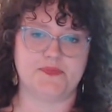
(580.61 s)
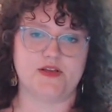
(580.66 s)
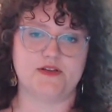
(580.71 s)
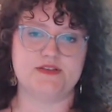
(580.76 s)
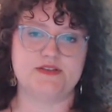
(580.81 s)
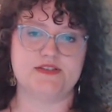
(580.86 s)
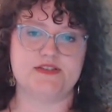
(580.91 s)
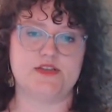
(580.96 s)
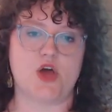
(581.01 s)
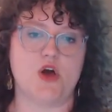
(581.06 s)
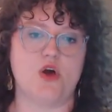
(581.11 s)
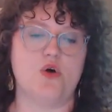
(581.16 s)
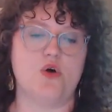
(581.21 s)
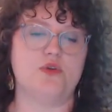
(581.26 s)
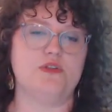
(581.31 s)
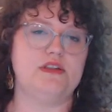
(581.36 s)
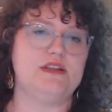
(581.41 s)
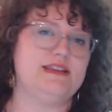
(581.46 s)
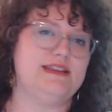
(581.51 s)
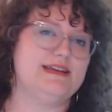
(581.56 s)

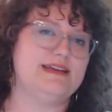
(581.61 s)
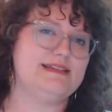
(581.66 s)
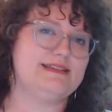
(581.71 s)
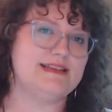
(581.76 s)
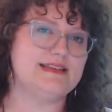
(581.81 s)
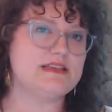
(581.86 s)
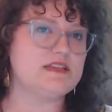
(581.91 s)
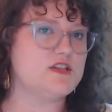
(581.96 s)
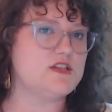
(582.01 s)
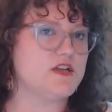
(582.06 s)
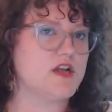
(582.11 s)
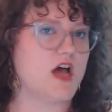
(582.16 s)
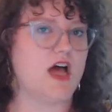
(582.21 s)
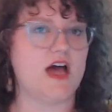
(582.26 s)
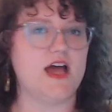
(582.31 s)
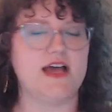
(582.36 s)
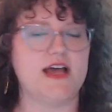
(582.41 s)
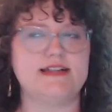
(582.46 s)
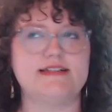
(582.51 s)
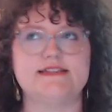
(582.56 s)
So this is
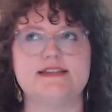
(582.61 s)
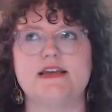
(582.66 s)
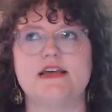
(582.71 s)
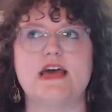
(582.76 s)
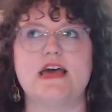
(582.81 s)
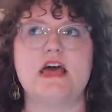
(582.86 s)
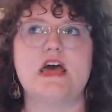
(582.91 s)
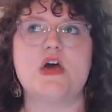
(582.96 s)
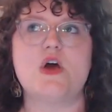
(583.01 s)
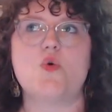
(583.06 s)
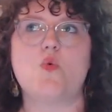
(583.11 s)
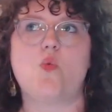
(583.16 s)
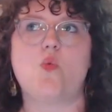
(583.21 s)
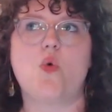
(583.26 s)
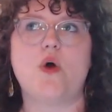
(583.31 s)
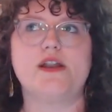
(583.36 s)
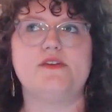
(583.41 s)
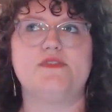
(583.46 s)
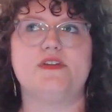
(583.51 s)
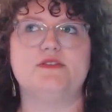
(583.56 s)
not
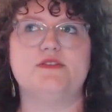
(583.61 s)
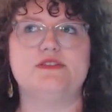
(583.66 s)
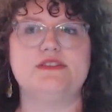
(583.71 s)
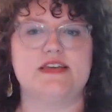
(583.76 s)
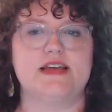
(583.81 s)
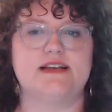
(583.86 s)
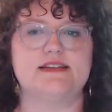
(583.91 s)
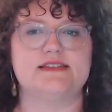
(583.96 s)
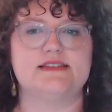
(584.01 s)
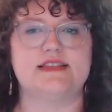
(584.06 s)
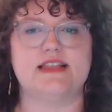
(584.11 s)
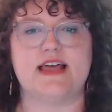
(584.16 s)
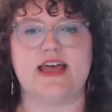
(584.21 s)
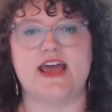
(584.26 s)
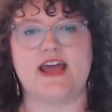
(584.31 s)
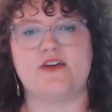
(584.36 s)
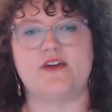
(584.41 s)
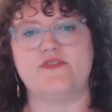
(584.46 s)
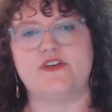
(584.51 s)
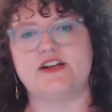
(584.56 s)
one of those things
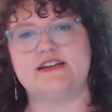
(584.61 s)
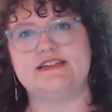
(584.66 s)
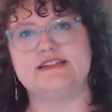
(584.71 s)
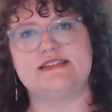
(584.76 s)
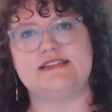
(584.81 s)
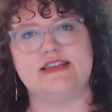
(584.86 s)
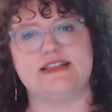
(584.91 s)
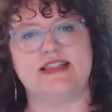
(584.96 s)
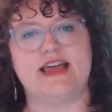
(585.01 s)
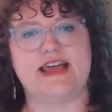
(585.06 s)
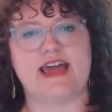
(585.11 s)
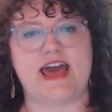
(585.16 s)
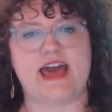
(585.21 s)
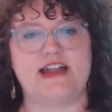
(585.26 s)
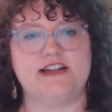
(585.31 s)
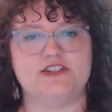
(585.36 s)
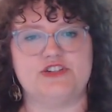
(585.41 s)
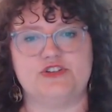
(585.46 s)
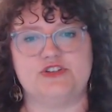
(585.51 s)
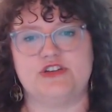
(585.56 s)
like a very Zen-like
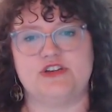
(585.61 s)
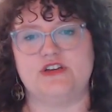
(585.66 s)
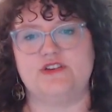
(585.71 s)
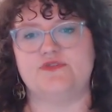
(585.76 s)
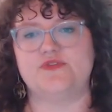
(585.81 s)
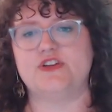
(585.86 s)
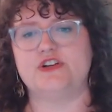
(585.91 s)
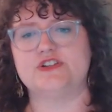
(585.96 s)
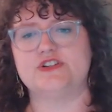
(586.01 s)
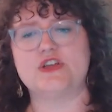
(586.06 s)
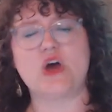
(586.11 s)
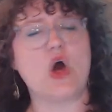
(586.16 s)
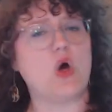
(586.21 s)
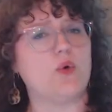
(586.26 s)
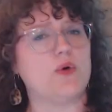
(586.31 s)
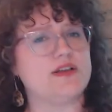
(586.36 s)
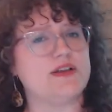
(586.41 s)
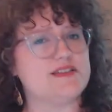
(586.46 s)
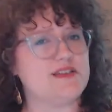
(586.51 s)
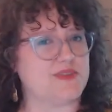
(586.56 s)
attitude of there's
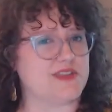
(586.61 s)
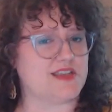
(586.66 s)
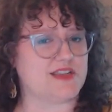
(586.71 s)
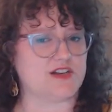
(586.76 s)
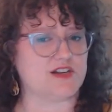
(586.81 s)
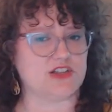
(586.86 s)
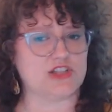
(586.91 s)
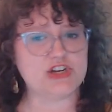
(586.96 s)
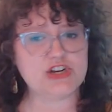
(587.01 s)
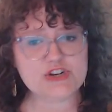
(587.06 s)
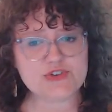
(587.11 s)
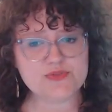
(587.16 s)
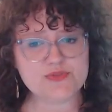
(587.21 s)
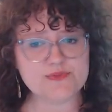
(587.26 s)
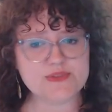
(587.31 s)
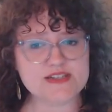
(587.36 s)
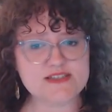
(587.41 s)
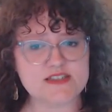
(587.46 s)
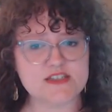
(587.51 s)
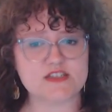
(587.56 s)
always something to learn from
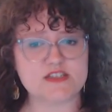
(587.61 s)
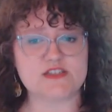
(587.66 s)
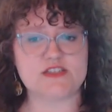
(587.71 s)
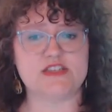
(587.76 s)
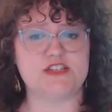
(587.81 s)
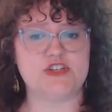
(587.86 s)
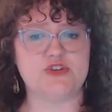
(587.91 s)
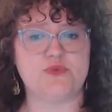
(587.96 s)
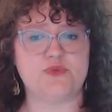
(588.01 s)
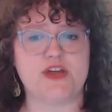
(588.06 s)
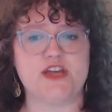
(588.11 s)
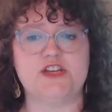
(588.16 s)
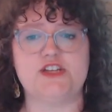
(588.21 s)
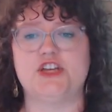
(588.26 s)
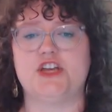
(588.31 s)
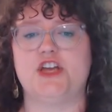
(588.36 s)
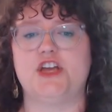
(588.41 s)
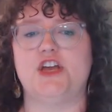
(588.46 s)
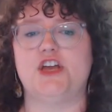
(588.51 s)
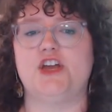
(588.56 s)
this
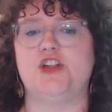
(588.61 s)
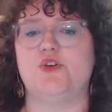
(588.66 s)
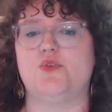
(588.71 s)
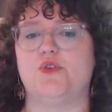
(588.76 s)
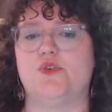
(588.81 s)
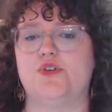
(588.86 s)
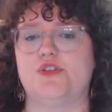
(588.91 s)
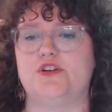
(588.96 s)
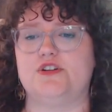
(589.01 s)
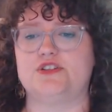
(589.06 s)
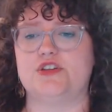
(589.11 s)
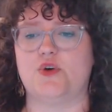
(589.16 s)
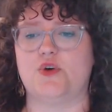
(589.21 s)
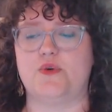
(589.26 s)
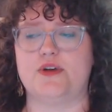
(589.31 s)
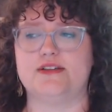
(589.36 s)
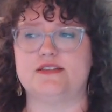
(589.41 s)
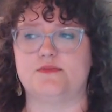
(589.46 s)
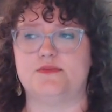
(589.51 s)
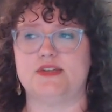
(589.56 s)
situation, or there's
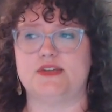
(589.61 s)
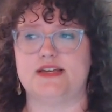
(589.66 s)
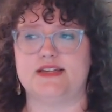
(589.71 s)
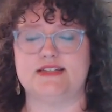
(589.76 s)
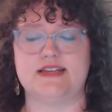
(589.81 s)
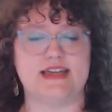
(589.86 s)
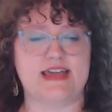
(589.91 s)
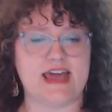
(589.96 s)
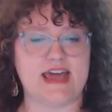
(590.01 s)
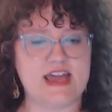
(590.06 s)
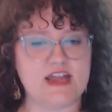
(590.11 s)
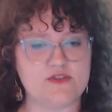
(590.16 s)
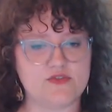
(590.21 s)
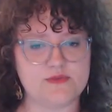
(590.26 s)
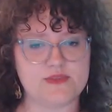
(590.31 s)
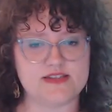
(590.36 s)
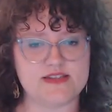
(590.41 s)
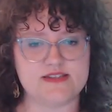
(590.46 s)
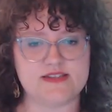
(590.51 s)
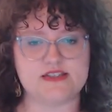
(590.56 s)
always something to gain
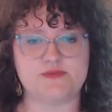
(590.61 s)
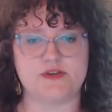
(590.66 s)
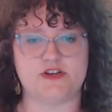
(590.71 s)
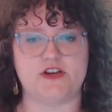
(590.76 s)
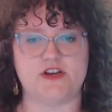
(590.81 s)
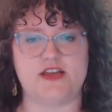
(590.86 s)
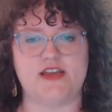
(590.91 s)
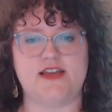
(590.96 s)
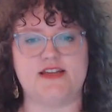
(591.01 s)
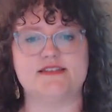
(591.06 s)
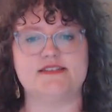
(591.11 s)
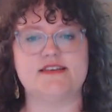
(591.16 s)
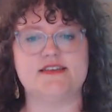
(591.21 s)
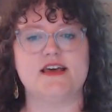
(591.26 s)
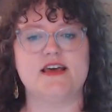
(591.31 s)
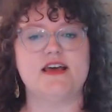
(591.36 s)
from this experience.